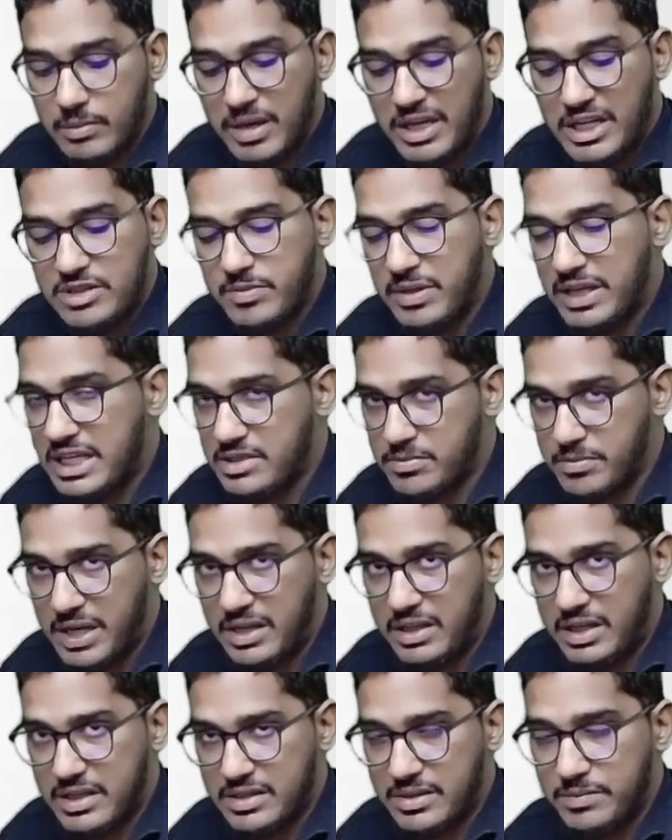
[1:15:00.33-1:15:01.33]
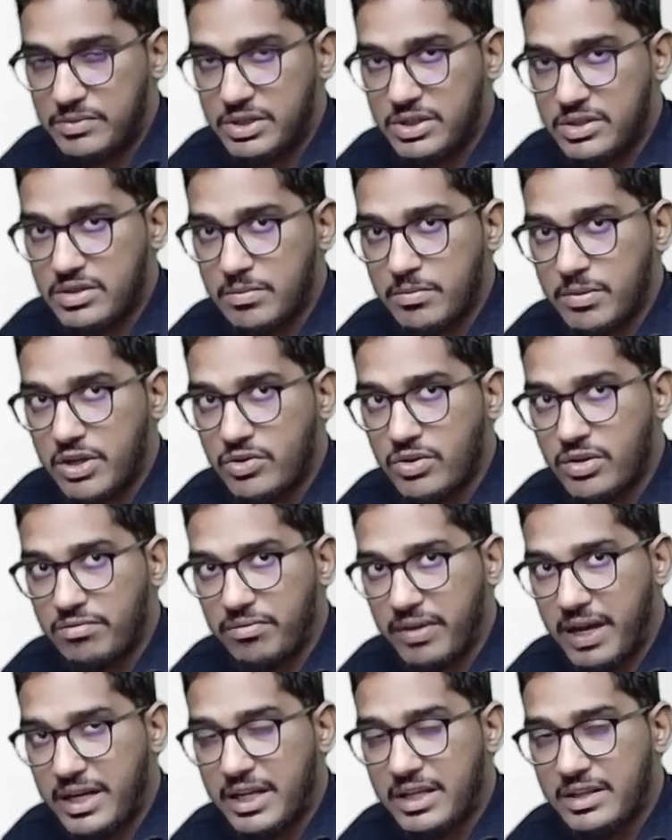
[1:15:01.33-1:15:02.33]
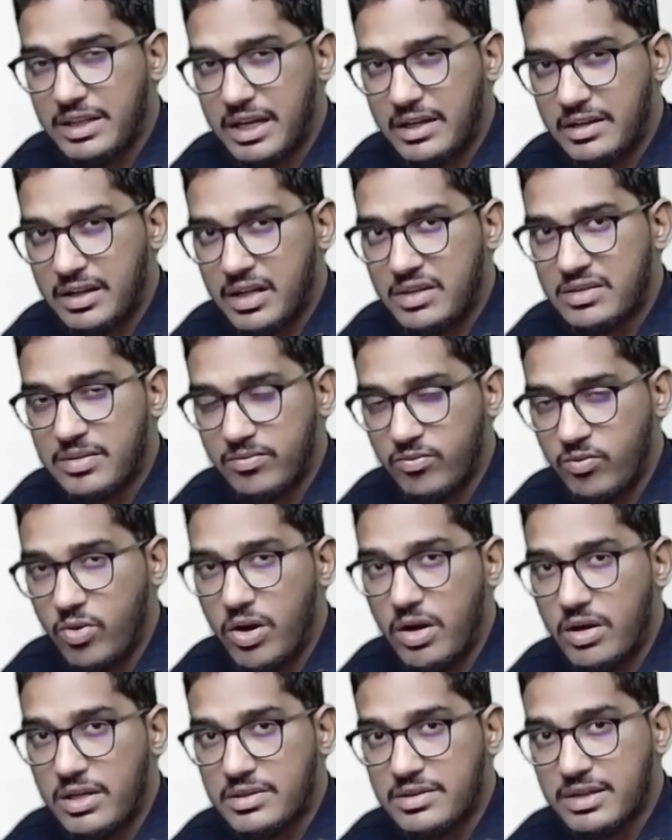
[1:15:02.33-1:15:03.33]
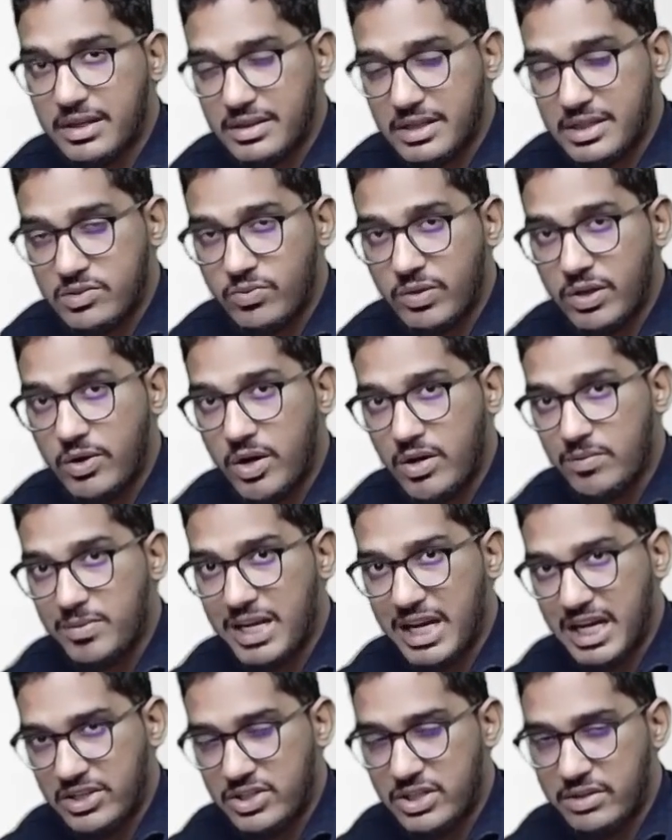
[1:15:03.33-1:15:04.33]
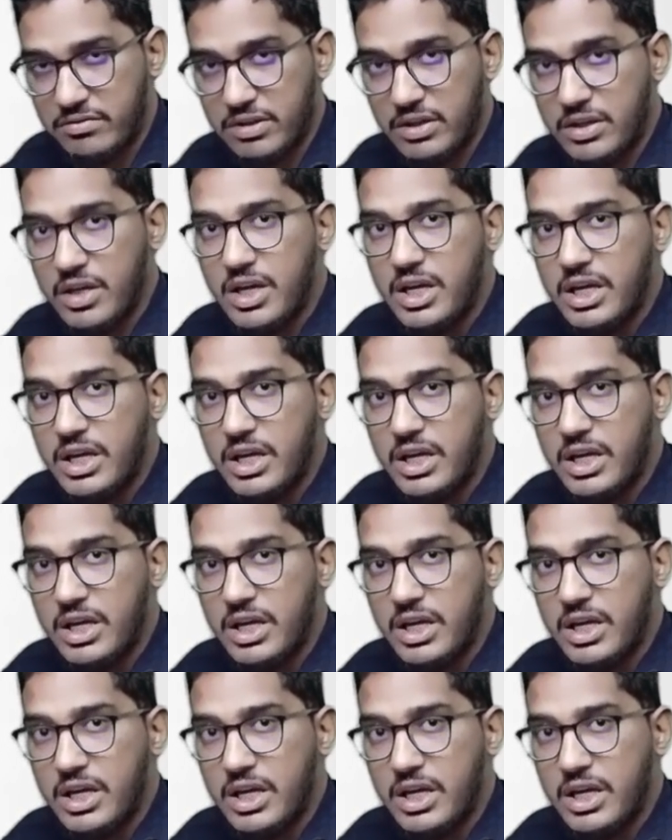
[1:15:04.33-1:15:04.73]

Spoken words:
the management has made the assumptions, but you are finding that there are some warnings that this will not be achieved.